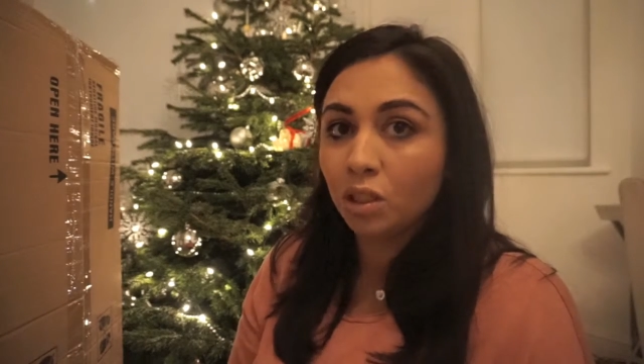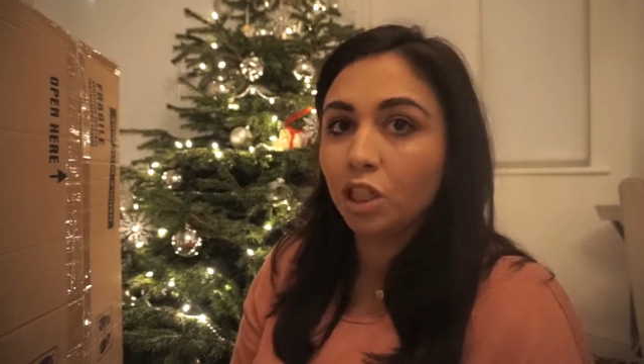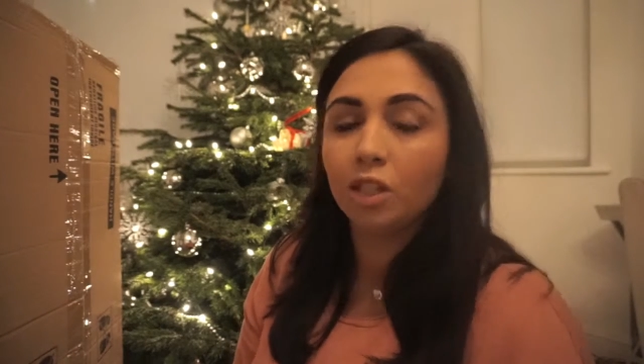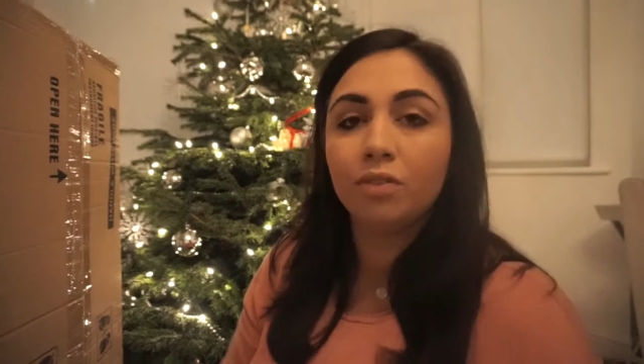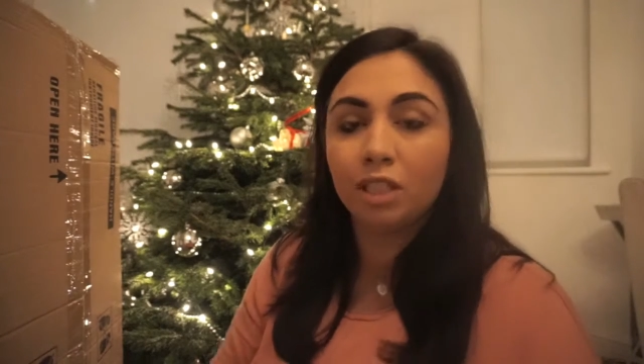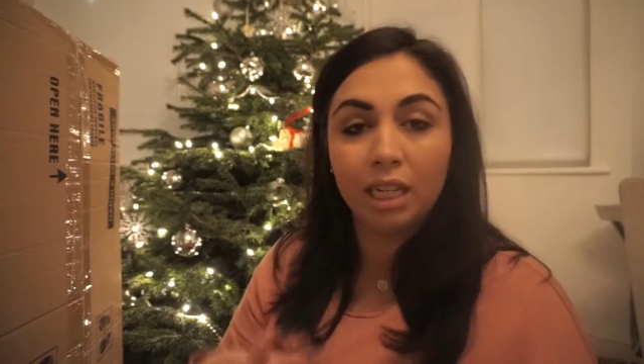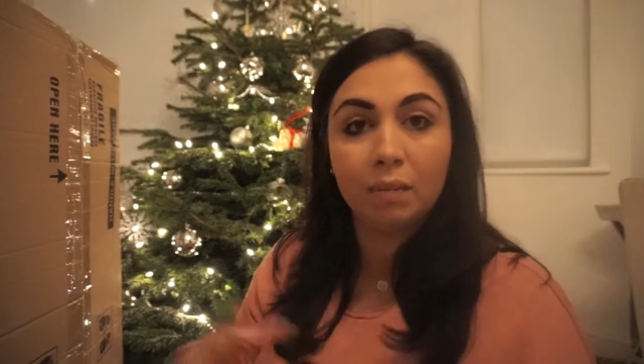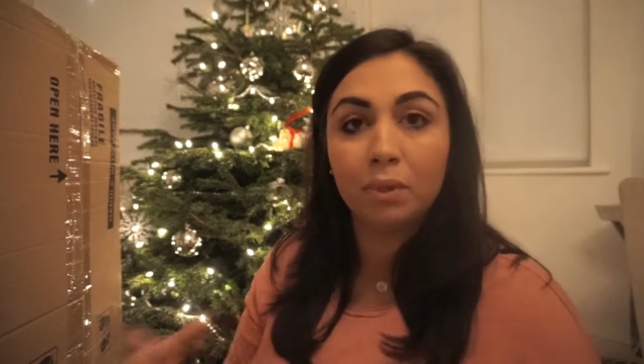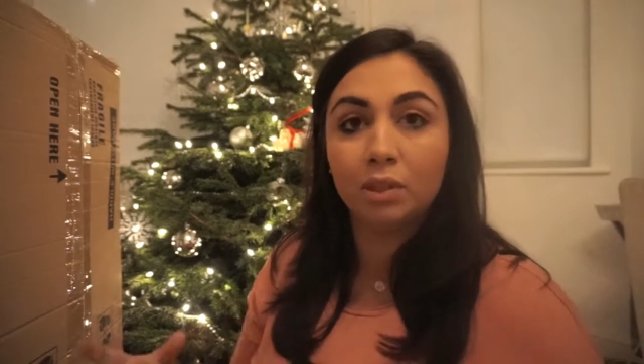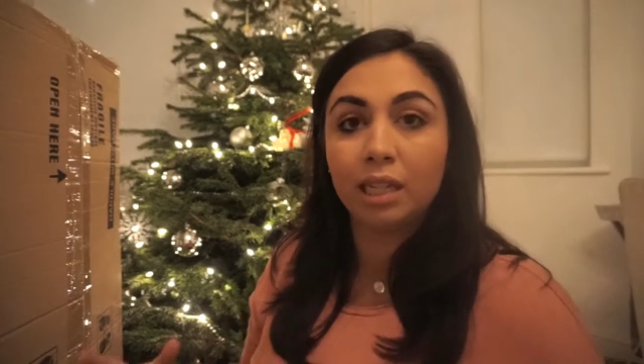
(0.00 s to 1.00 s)
She could have just had a
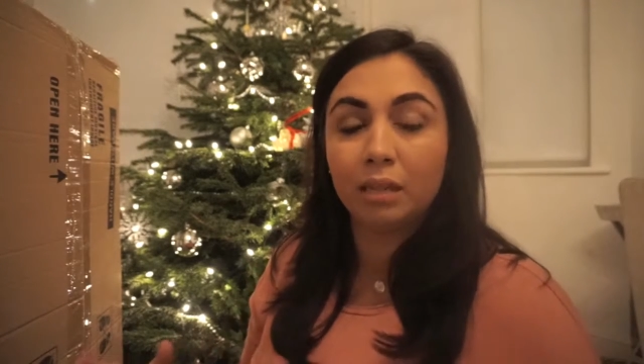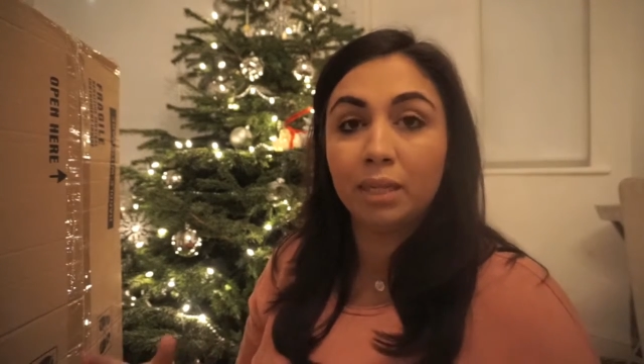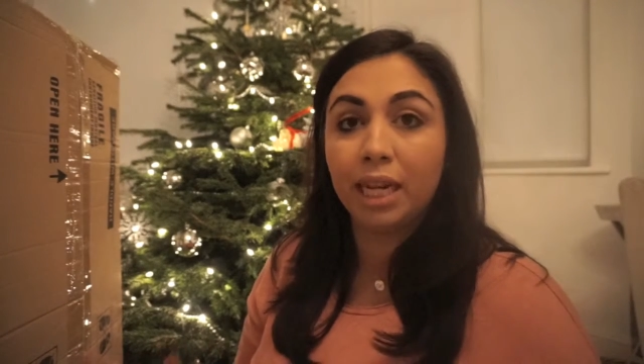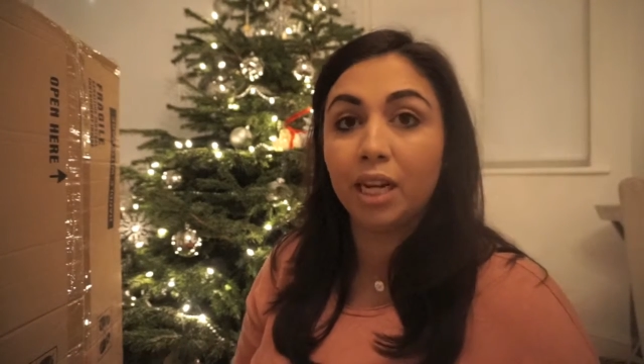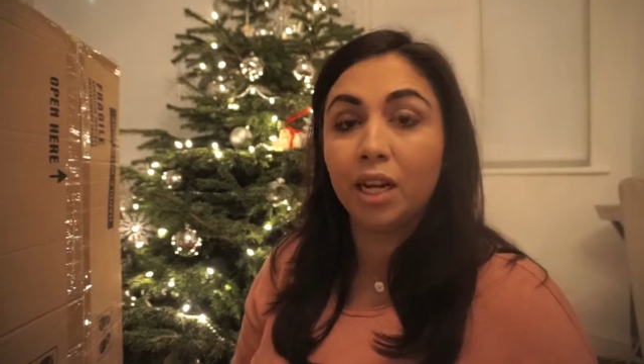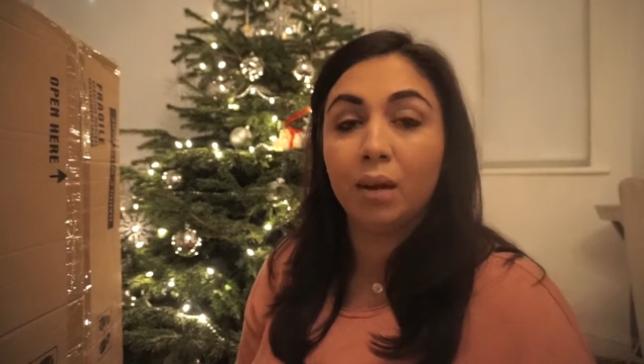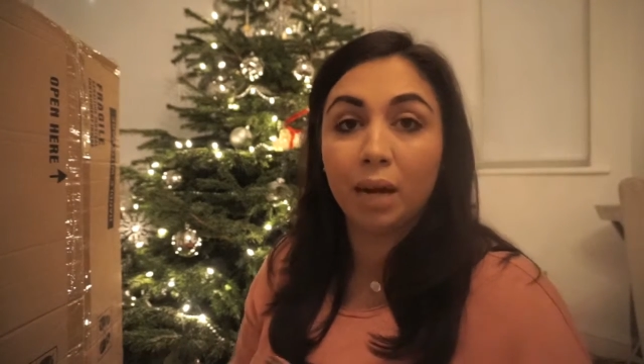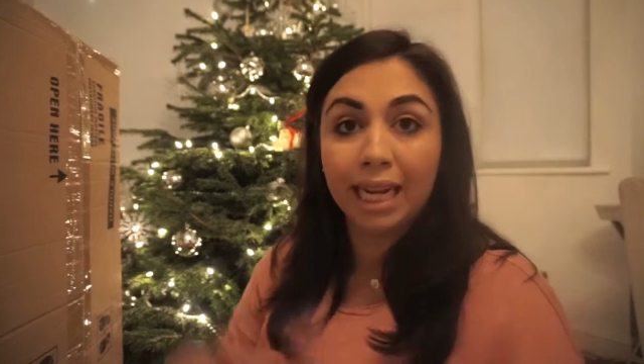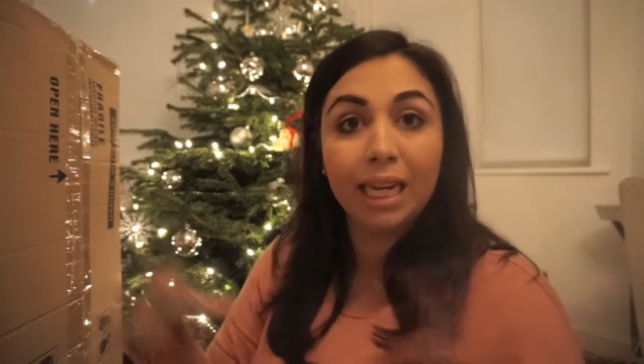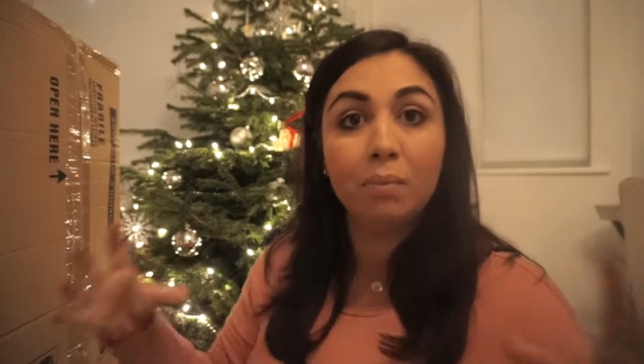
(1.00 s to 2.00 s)
box and a piano, uh,
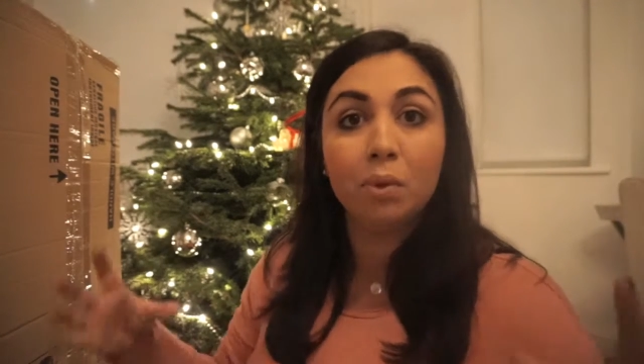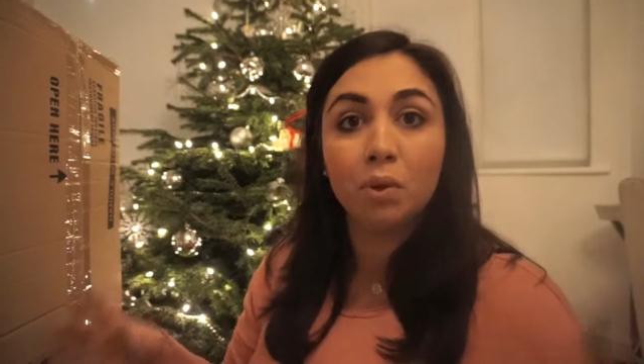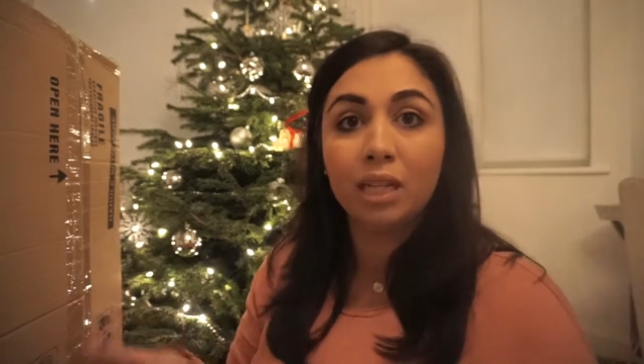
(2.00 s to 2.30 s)
like keyboard,